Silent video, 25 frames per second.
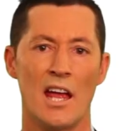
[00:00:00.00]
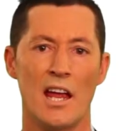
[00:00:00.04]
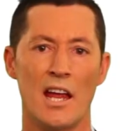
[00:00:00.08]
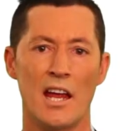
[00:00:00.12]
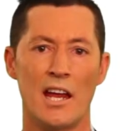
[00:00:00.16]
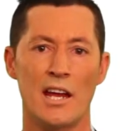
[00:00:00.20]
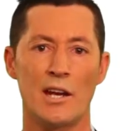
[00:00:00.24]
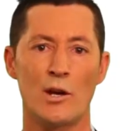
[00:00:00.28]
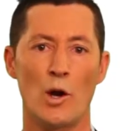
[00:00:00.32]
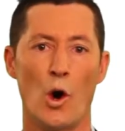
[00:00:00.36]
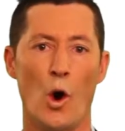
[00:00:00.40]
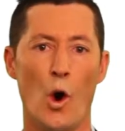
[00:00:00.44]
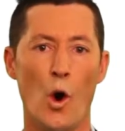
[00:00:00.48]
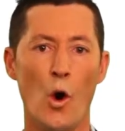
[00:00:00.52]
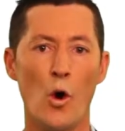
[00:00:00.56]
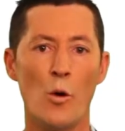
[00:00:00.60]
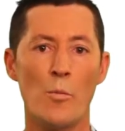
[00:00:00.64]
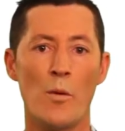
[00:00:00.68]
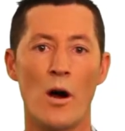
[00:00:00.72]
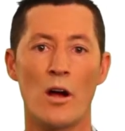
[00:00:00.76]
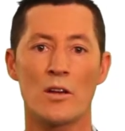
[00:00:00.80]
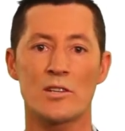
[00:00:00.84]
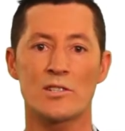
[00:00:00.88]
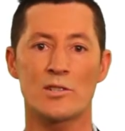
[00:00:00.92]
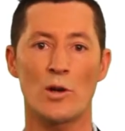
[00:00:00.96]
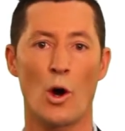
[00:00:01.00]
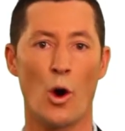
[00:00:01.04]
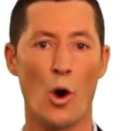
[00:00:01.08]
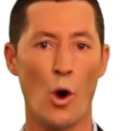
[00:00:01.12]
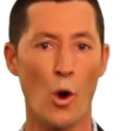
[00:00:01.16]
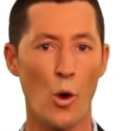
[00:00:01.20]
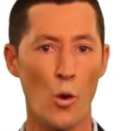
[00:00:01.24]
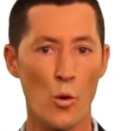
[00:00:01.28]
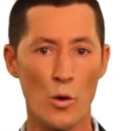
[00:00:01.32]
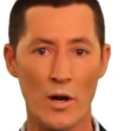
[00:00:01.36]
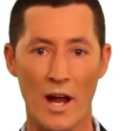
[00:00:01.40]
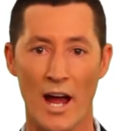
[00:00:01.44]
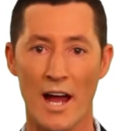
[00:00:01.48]
In almost
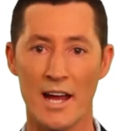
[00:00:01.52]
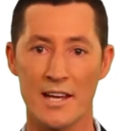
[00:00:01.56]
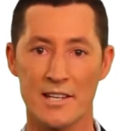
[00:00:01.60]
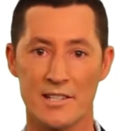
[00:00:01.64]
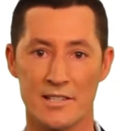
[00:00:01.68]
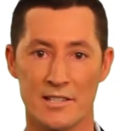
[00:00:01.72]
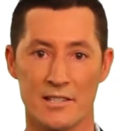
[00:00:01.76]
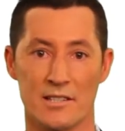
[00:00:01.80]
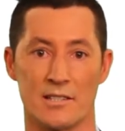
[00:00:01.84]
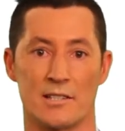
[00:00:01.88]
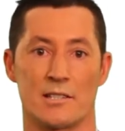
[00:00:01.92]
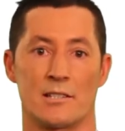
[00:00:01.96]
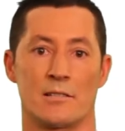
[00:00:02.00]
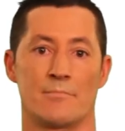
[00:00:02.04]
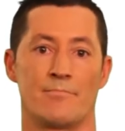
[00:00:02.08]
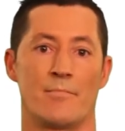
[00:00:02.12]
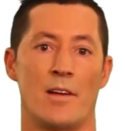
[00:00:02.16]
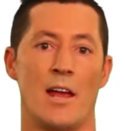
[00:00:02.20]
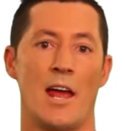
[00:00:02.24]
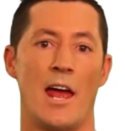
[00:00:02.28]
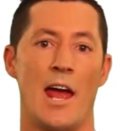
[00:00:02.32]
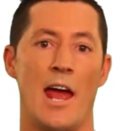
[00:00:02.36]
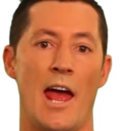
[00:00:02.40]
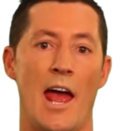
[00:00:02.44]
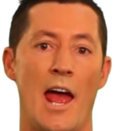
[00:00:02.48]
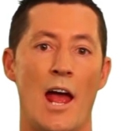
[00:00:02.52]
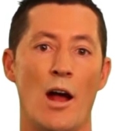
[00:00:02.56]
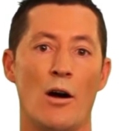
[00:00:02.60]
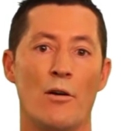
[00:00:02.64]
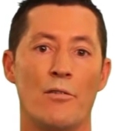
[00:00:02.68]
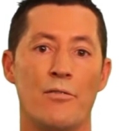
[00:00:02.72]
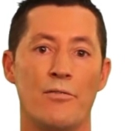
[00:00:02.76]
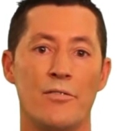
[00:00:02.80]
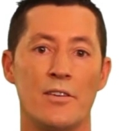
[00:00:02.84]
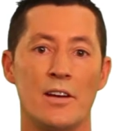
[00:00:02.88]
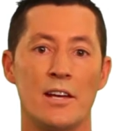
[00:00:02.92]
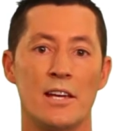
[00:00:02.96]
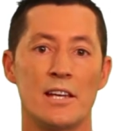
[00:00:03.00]
all cases, our
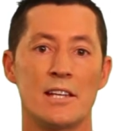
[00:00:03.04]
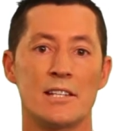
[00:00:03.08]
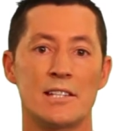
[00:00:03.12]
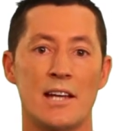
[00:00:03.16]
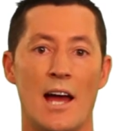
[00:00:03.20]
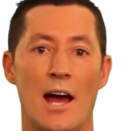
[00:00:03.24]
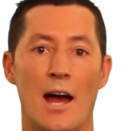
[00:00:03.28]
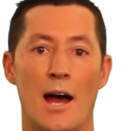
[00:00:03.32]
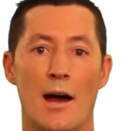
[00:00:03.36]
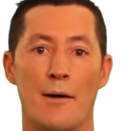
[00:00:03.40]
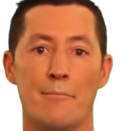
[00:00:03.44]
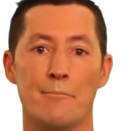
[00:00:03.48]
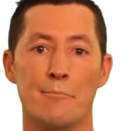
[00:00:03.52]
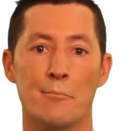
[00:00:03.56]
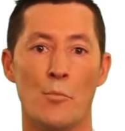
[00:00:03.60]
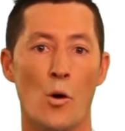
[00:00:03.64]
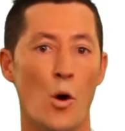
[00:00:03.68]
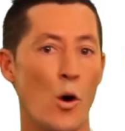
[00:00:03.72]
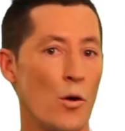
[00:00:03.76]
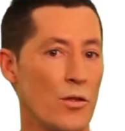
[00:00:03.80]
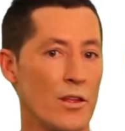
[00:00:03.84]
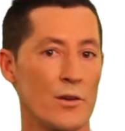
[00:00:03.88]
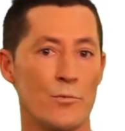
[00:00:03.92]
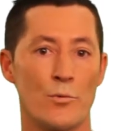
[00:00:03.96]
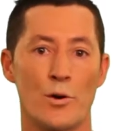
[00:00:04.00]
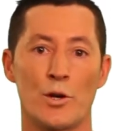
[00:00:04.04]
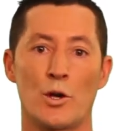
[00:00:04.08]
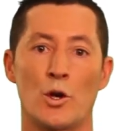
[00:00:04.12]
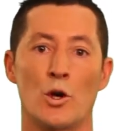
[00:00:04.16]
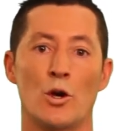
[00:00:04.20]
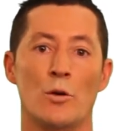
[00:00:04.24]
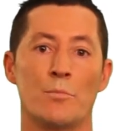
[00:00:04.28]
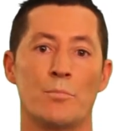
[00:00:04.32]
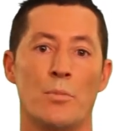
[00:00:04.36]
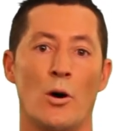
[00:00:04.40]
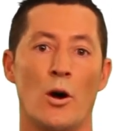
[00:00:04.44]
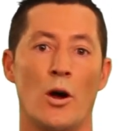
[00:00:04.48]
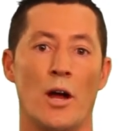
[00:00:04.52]
fees are more than
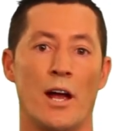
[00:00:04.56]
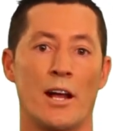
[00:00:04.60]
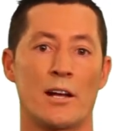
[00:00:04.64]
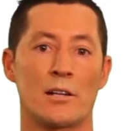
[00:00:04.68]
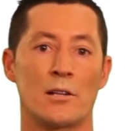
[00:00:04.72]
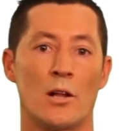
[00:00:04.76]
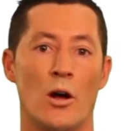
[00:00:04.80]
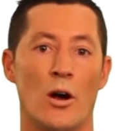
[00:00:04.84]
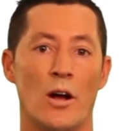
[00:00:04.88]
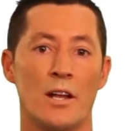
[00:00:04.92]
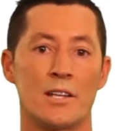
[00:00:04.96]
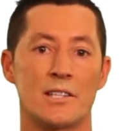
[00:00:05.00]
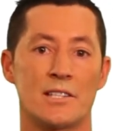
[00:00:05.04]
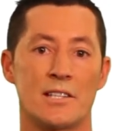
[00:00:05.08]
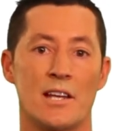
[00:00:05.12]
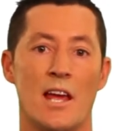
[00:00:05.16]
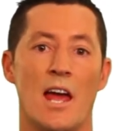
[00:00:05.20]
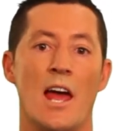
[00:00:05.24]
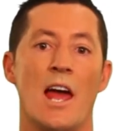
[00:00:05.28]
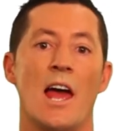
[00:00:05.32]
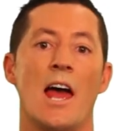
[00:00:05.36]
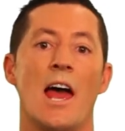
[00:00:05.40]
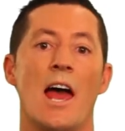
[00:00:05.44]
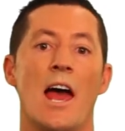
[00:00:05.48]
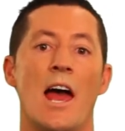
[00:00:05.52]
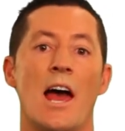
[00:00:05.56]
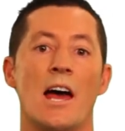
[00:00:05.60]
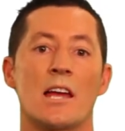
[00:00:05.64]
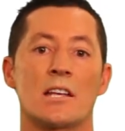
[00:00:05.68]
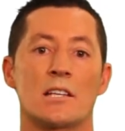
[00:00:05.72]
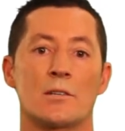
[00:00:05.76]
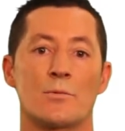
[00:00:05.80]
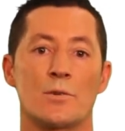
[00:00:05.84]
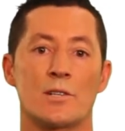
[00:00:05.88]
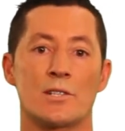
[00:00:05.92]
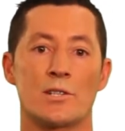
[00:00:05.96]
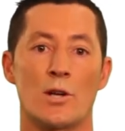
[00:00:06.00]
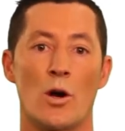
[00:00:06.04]
recouped by our clients as
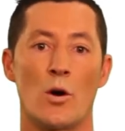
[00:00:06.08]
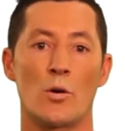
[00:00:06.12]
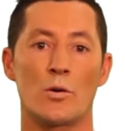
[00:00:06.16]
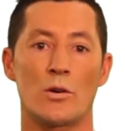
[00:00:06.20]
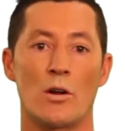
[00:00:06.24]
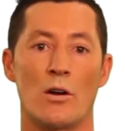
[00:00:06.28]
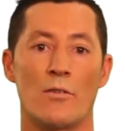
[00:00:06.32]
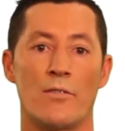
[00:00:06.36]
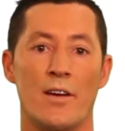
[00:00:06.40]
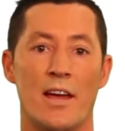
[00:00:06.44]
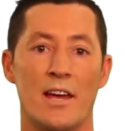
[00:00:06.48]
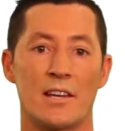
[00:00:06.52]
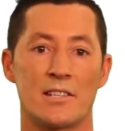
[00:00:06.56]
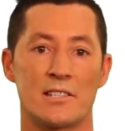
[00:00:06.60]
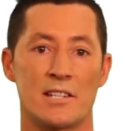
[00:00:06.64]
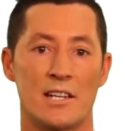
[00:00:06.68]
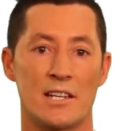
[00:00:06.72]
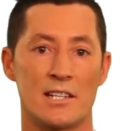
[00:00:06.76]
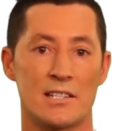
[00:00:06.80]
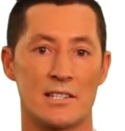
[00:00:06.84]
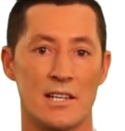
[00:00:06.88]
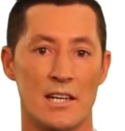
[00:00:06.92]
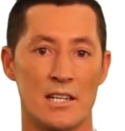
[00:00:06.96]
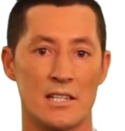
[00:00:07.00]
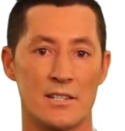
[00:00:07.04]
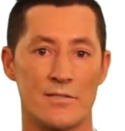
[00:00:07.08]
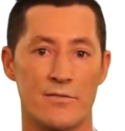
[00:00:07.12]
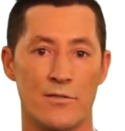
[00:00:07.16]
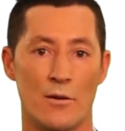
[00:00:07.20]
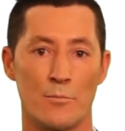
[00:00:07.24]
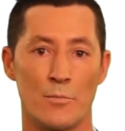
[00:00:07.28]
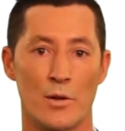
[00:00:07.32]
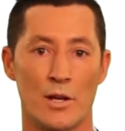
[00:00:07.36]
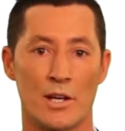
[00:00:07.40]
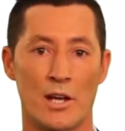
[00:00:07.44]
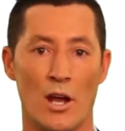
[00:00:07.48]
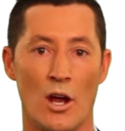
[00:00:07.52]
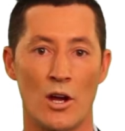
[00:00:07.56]
a result of our success from
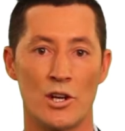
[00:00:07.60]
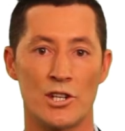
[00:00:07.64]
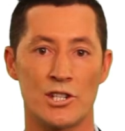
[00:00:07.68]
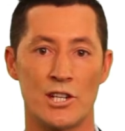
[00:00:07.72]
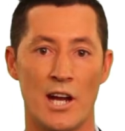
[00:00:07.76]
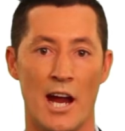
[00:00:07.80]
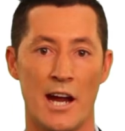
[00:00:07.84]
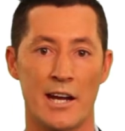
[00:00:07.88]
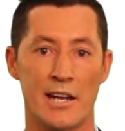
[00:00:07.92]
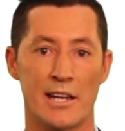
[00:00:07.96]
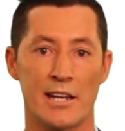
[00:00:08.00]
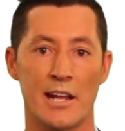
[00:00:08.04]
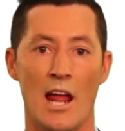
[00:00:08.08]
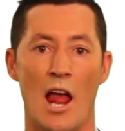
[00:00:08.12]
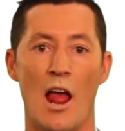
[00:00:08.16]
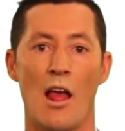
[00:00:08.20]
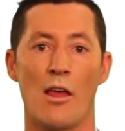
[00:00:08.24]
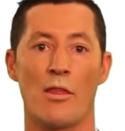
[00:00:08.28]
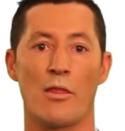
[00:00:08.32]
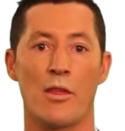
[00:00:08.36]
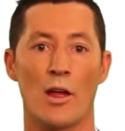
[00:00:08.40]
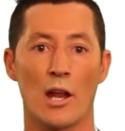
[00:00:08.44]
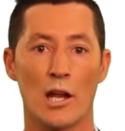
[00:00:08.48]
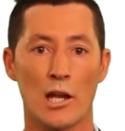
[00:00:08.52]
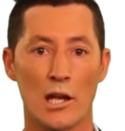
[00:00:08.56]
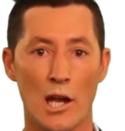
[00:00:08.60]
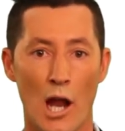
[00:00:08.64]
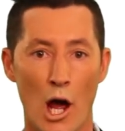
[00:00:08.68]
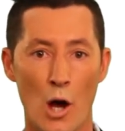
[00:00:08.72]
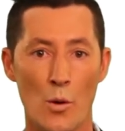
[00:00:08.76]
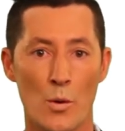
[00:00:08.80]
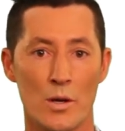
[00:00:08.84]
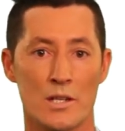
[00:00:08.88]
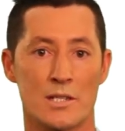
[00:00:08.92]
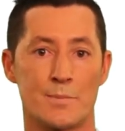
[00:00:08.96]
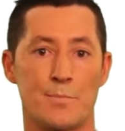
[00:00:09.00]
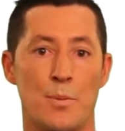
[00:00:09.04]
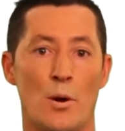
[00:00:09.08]
negotiating the
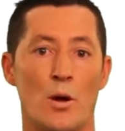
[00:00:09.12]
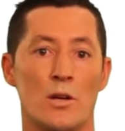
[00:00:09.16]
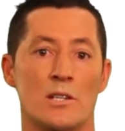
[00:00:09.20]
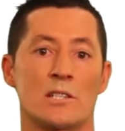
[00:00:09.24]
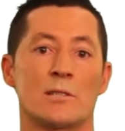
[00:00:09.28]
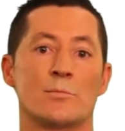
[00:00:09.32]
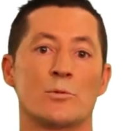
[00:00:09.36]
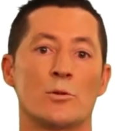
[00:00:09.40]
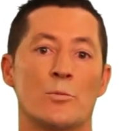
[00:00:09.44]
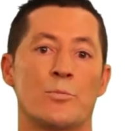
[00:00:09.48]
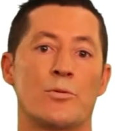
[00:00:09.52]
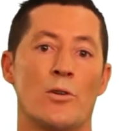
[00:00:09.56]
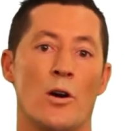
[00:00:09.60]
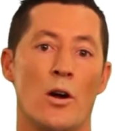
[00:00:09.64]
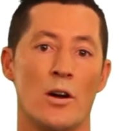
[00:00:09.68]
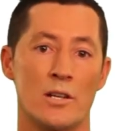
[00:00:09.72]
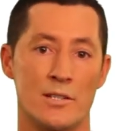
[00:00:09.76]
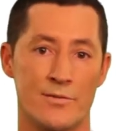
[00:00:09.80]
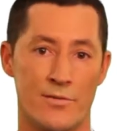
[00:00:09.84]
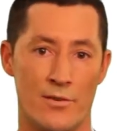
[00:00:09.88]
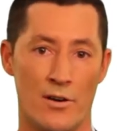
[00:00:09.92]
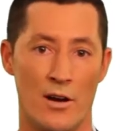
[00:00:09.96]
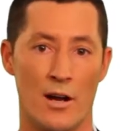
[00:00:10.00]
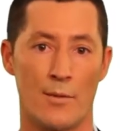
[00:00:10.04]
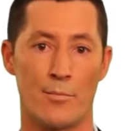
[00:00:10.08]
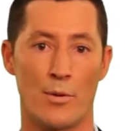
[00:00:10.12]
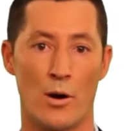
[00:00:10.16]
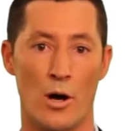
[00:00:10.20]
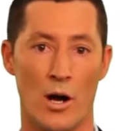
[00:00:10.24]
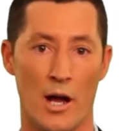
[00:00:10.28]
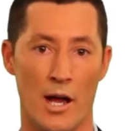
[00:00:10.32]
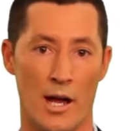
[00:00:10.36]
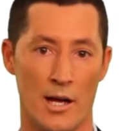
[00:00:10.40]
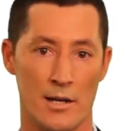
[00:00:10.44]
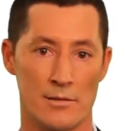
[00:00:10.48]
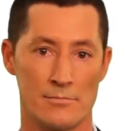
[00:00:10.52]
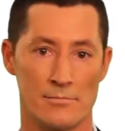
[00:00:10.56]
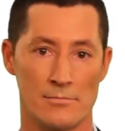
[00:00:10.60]
lowest possible price for our buyer.